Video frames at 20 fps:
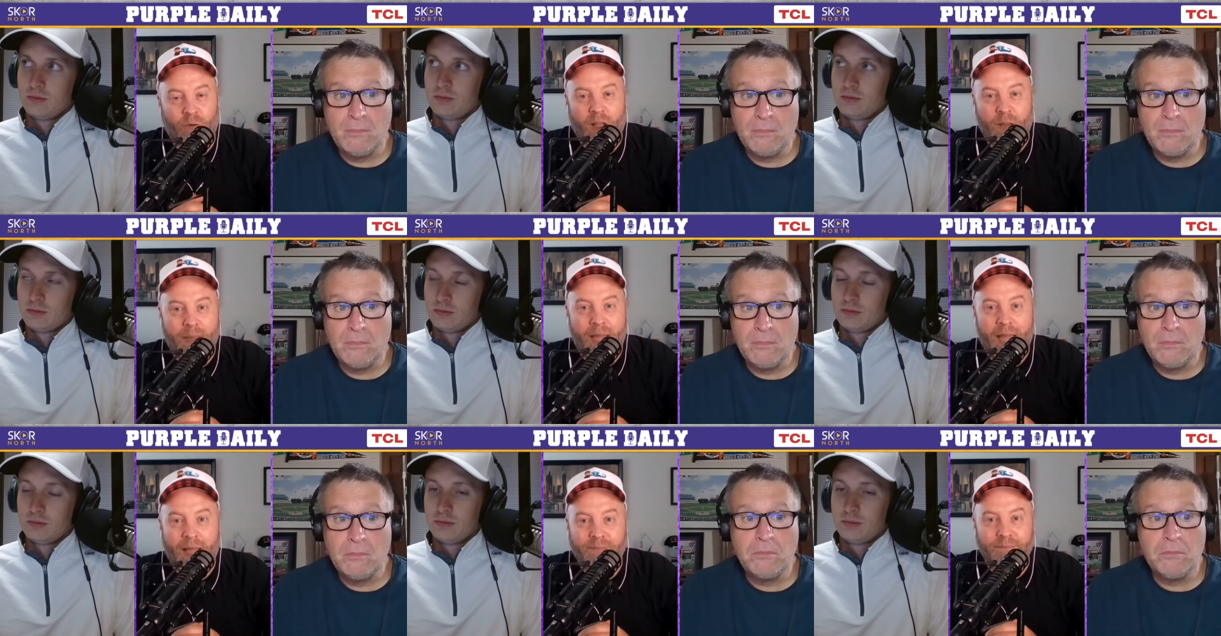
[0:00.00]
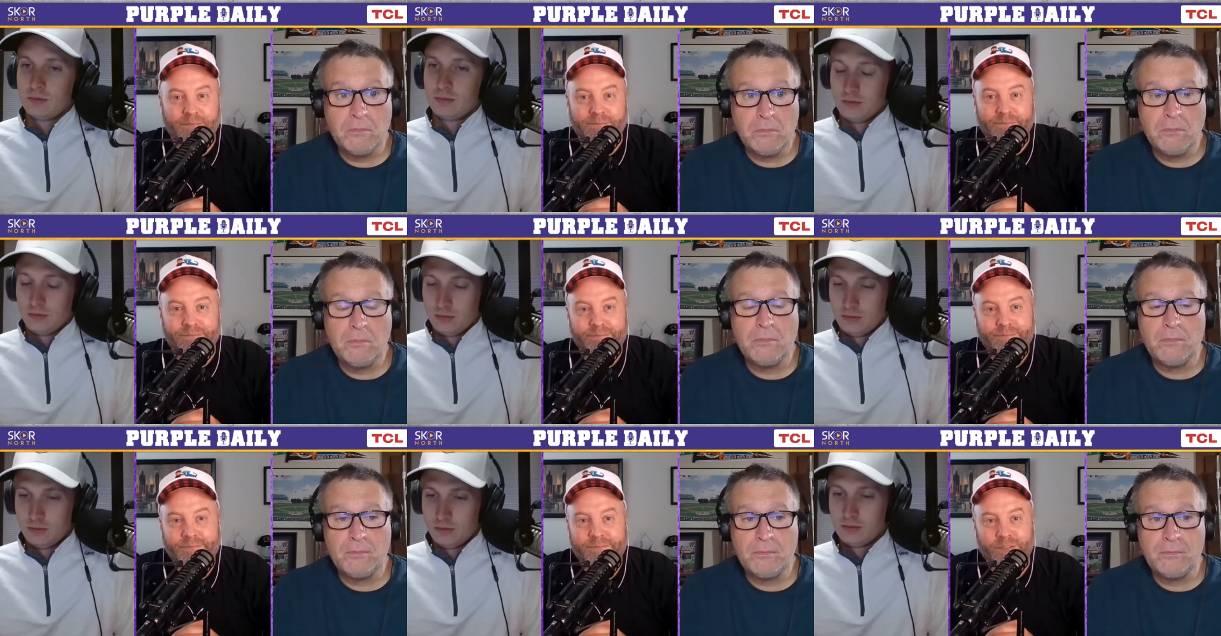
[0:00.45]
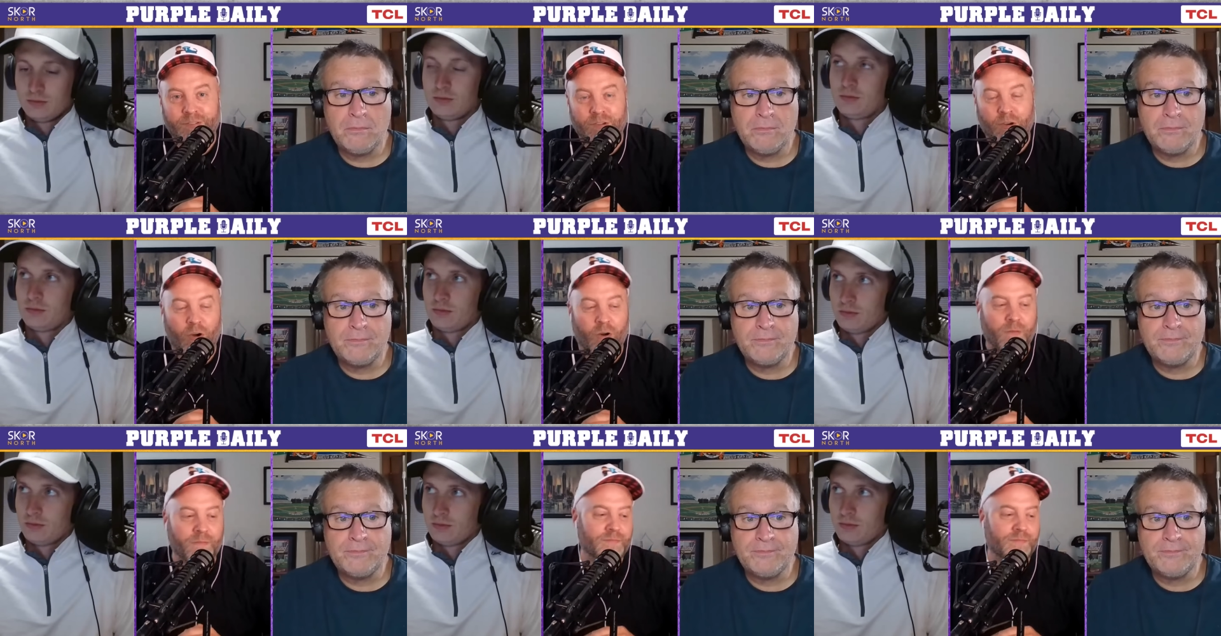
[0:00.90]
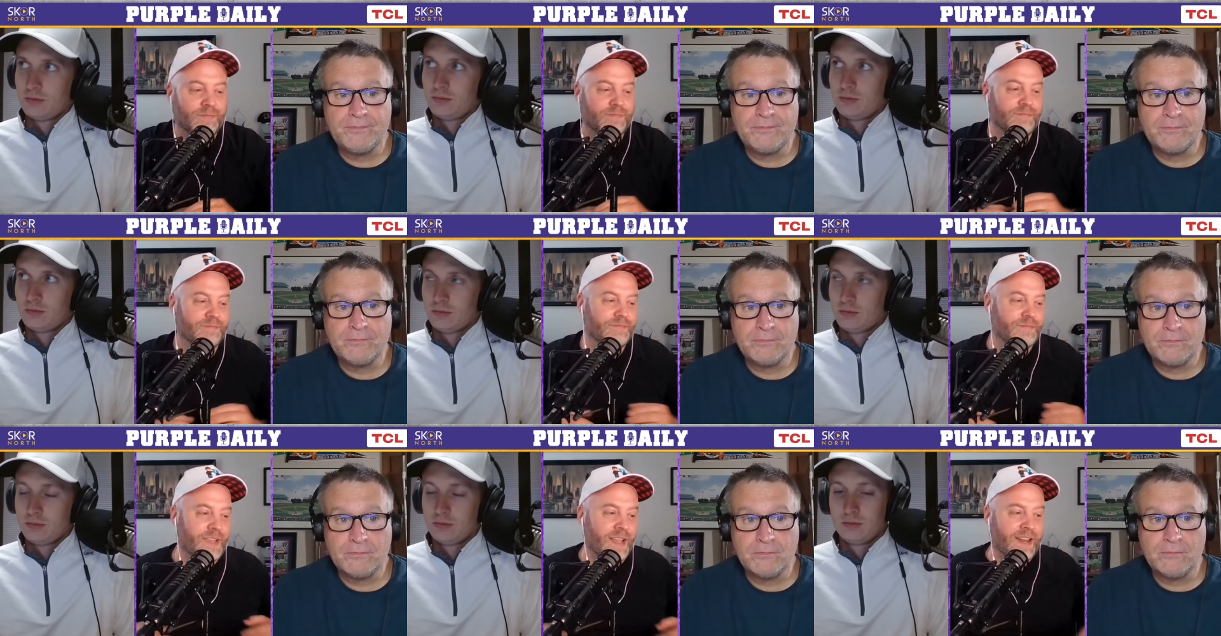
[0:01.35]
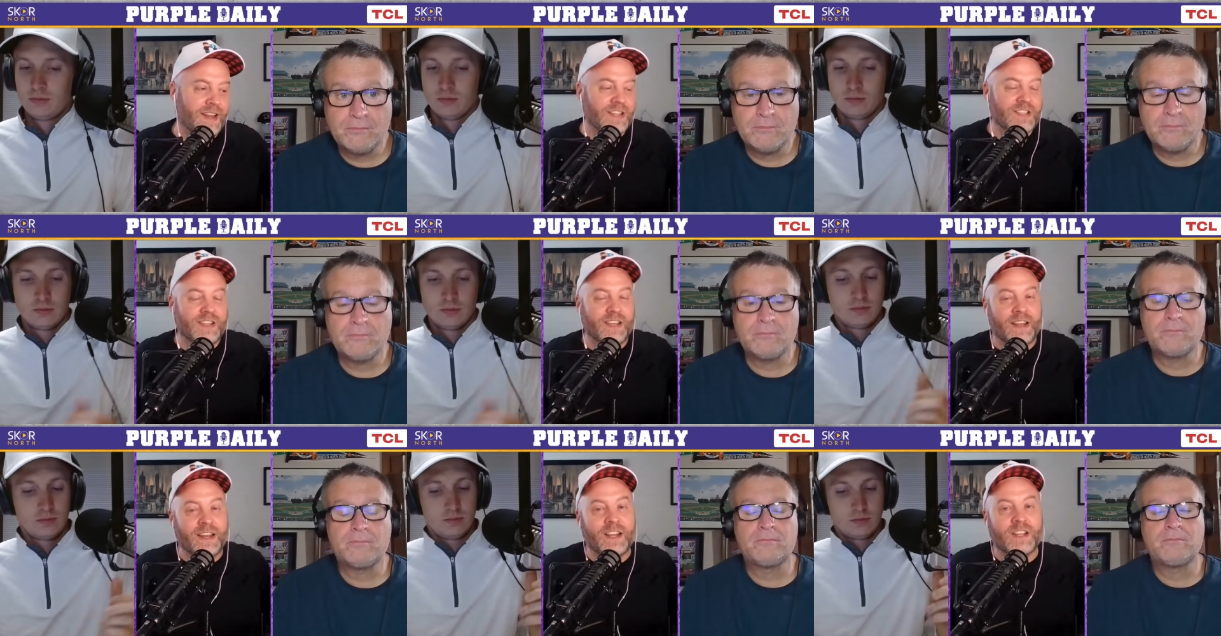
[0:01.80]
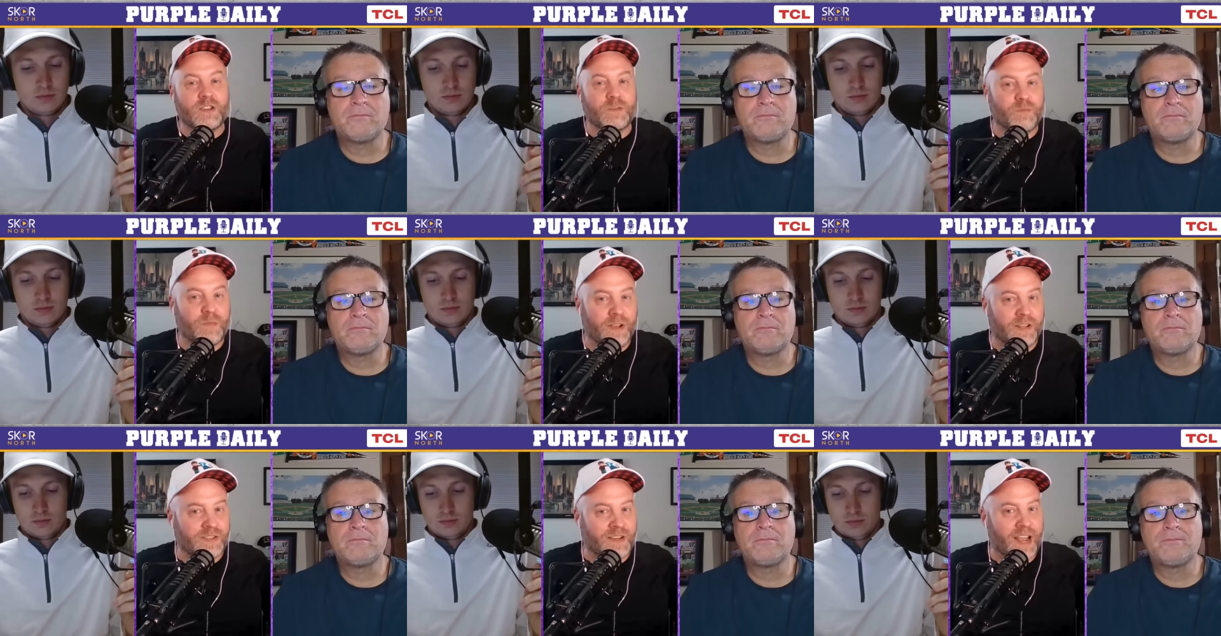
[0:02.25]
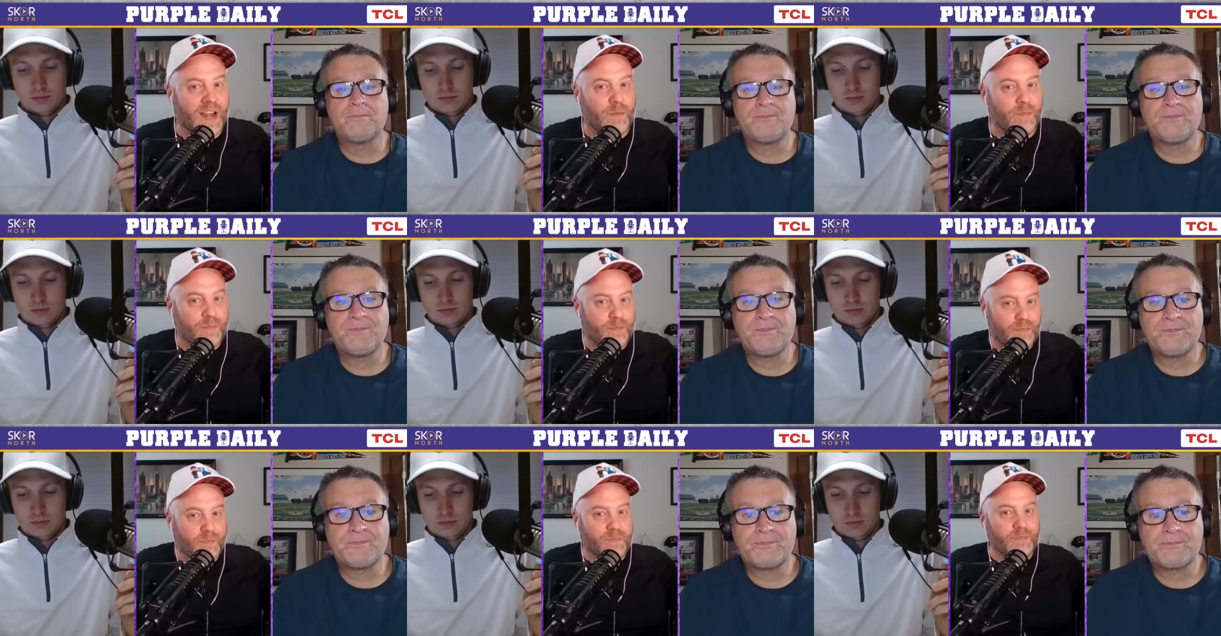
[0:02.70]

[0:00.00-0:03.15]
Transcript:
Speaker 1: kind of where I'm at. So it is, it is, it's kind of